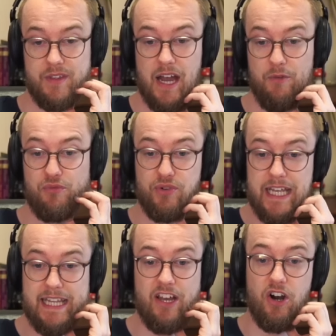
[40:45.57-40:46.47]
I
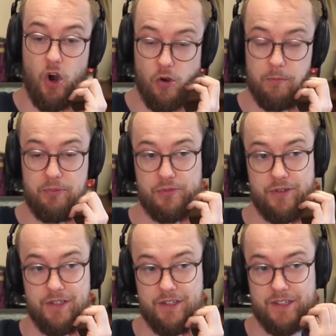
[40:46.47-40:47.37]
really hope
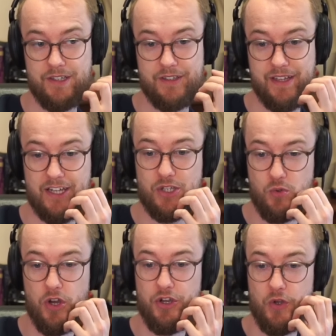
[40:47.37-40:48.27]
they
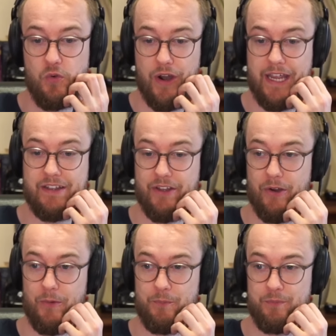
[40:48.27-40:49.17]
do a new raid,
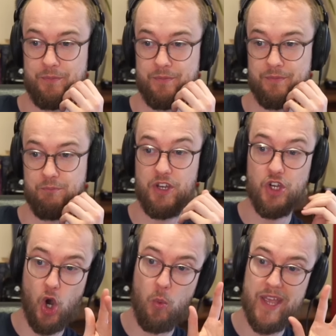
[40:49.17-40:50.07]
though. We
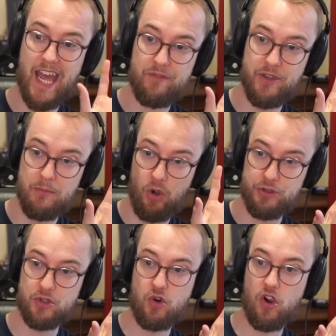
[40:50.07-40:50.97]
know we have the
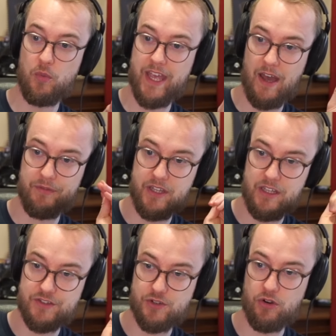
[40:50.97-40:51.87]
Molten Core, we have the
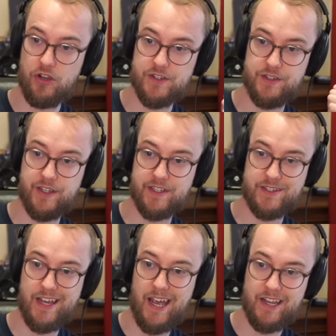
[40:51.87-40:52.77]
Azshara and the
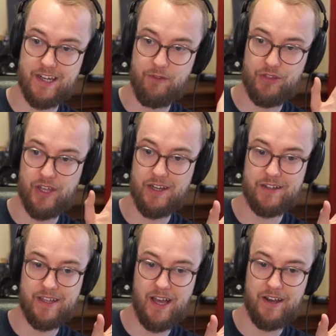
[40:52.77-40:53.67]
Kazzak and everything
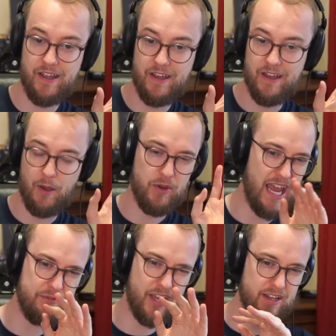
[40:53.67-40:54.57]
like that. And we
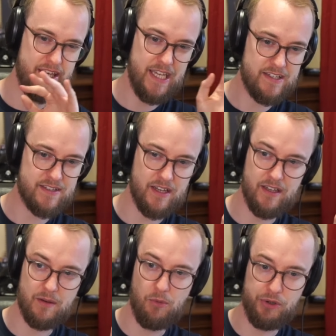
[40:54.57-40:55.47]
have that heat
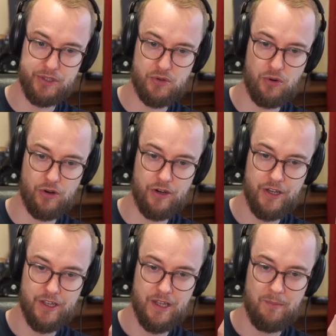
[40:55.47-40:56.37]
setting in Molten Core.
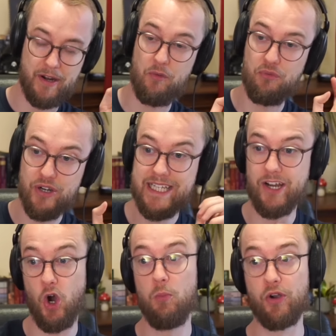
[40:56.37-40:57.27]
But I really
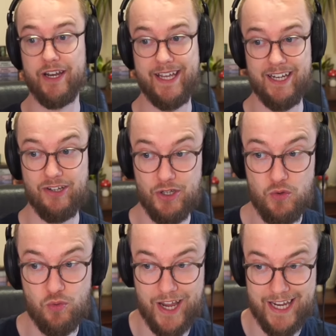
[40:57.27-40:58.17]
hope we're gonna get a new
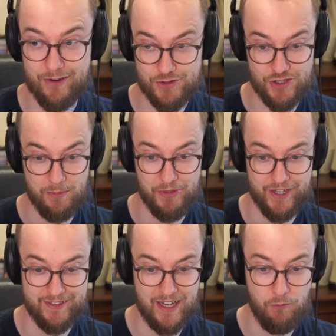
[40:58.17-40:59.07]
raid or
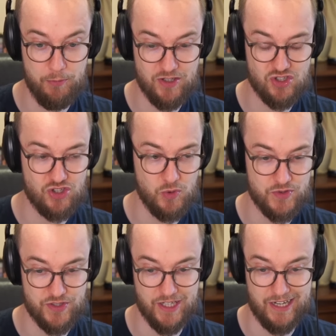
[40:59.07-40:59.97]
something. That would be so
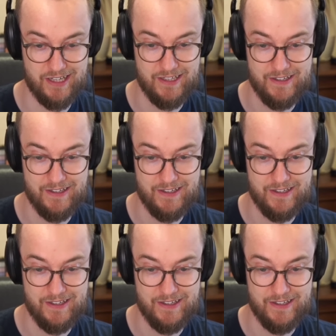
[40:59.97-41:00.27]
sick.